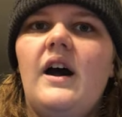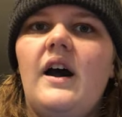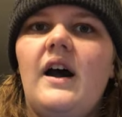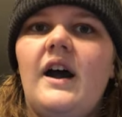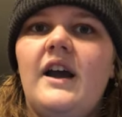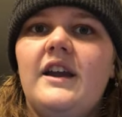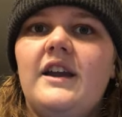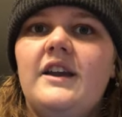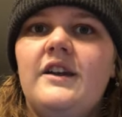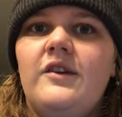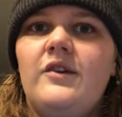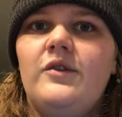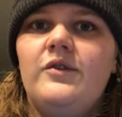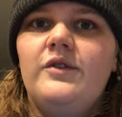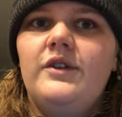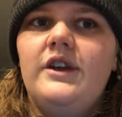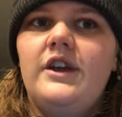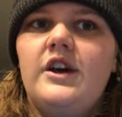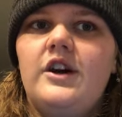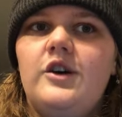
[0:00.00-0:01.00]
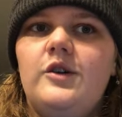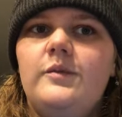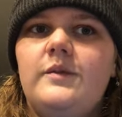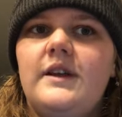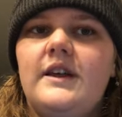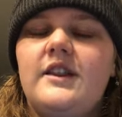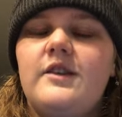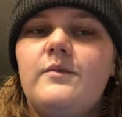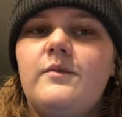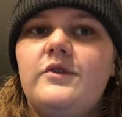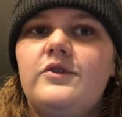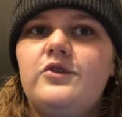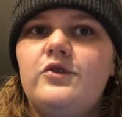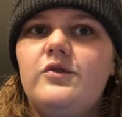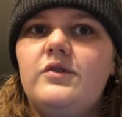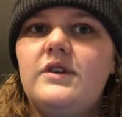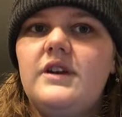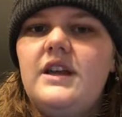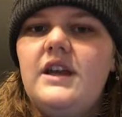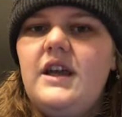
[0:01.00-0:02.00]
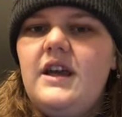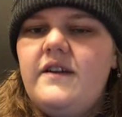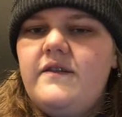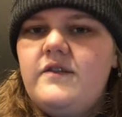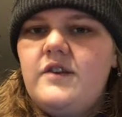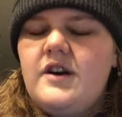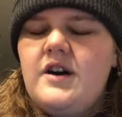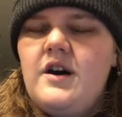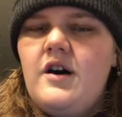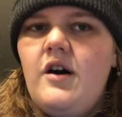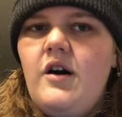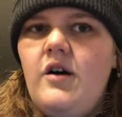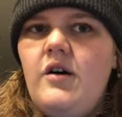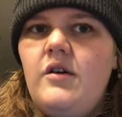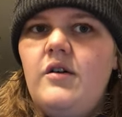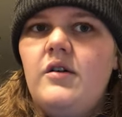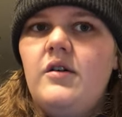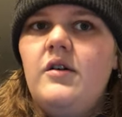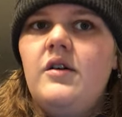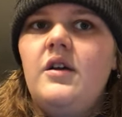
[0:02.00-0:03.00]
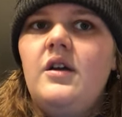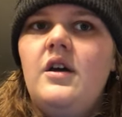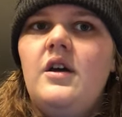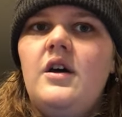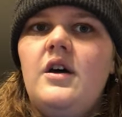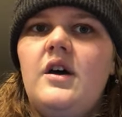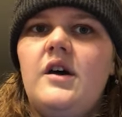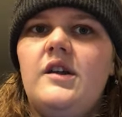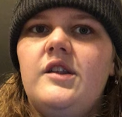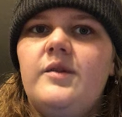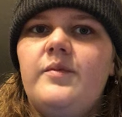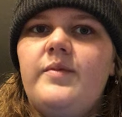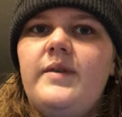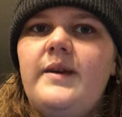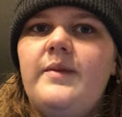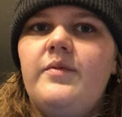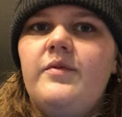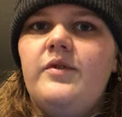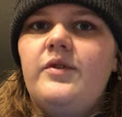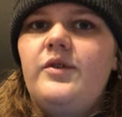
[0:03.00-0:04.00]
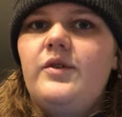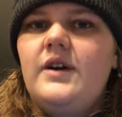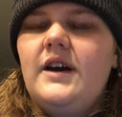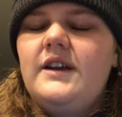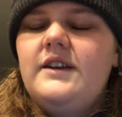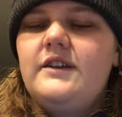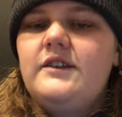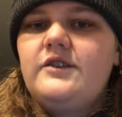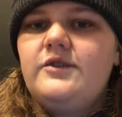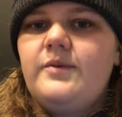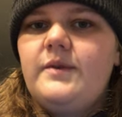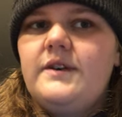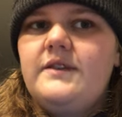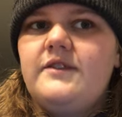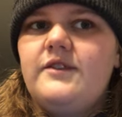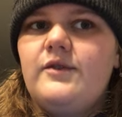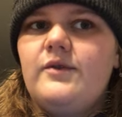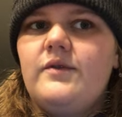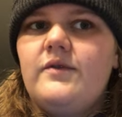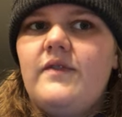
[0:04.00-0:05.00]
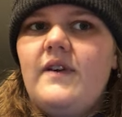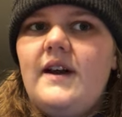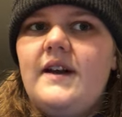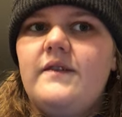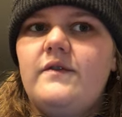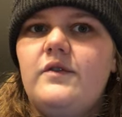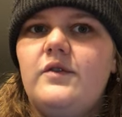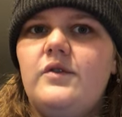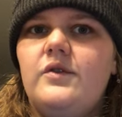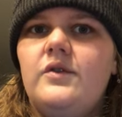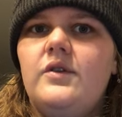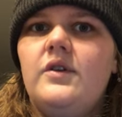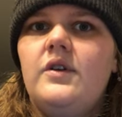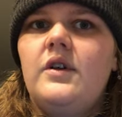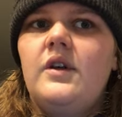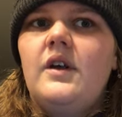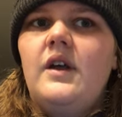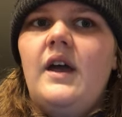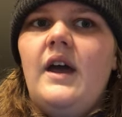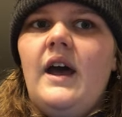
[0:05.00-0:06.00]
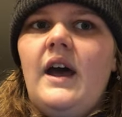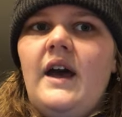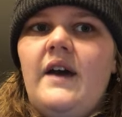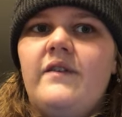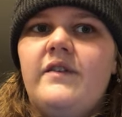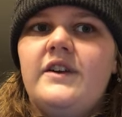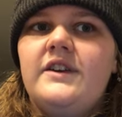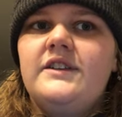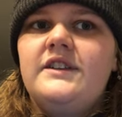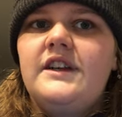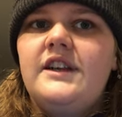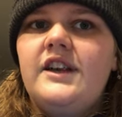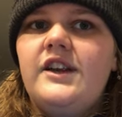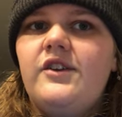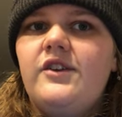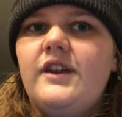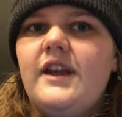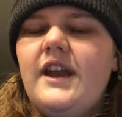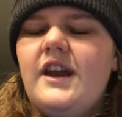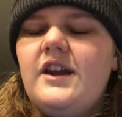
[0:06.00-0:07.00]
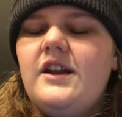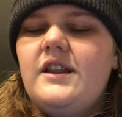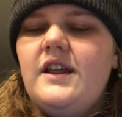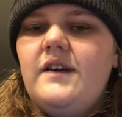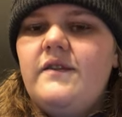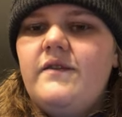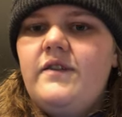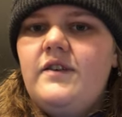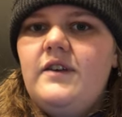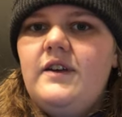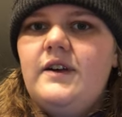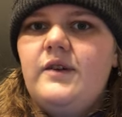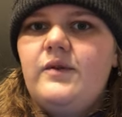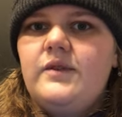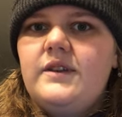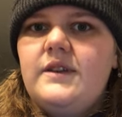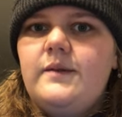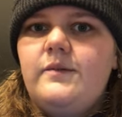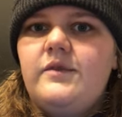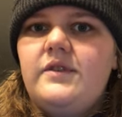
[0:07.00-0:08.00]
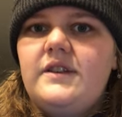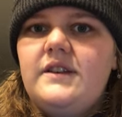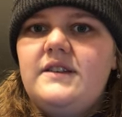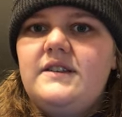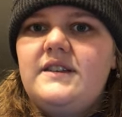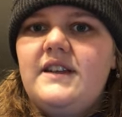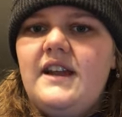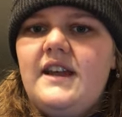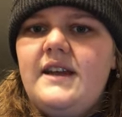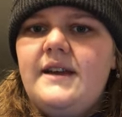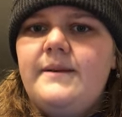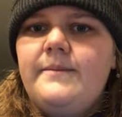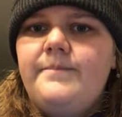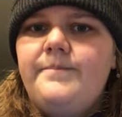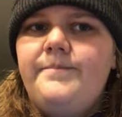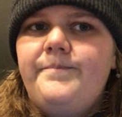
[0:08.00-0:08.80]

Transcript: I can only hope that the majority, if not all, of the people who got to experience the revival have continued to carry that feeling with them to this day.